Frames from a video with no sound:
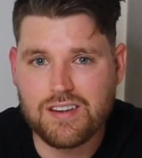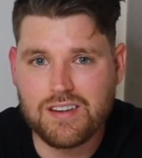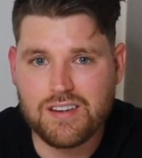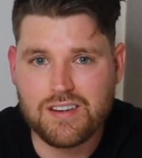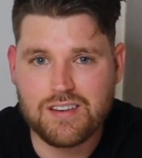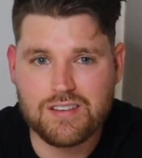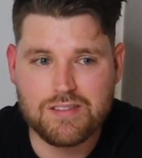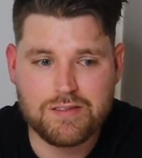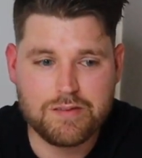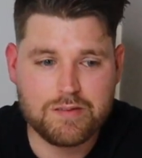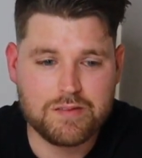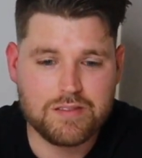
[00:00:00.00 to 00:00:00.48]

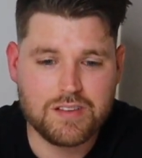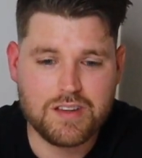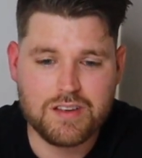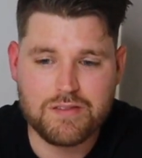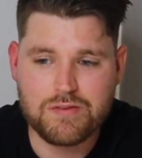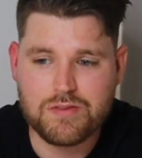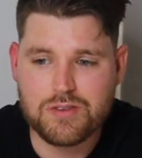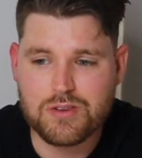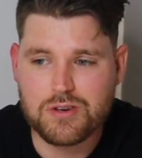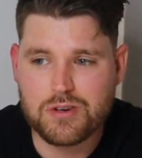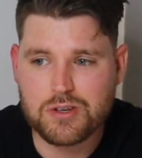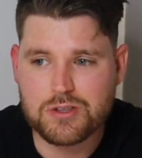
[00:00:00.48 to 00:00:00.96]

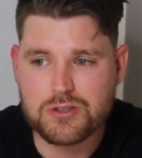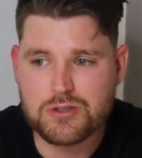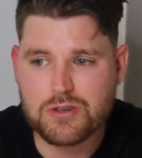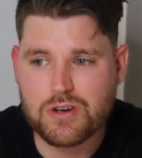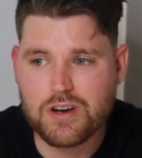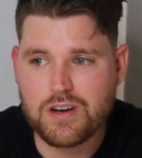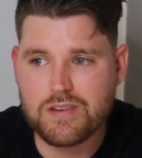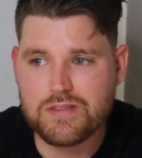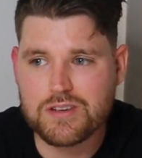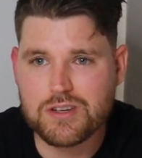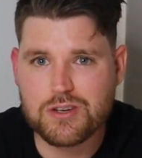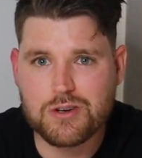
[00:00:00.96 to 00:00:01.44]
If you're not
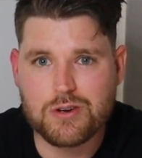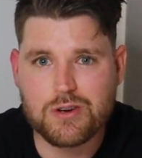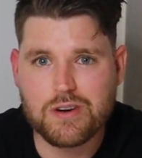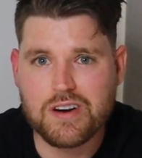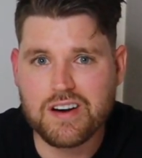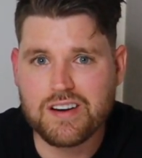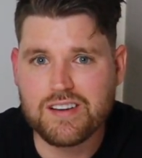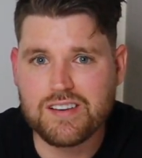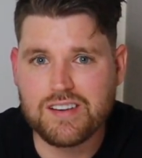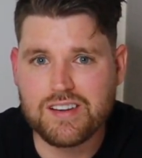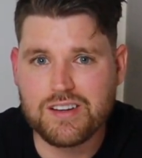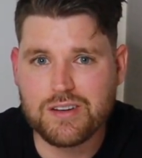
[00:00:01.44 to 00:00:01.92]
driving
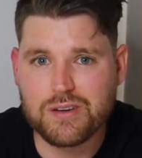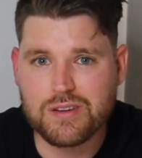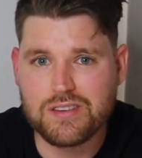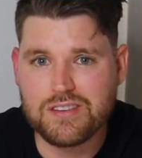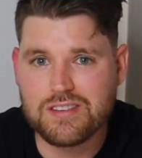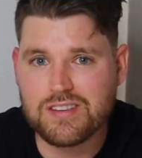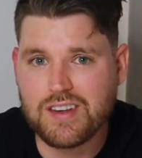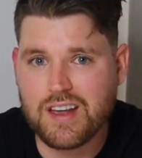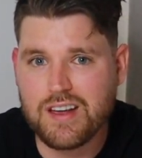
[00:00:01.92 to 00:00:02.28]
correctly and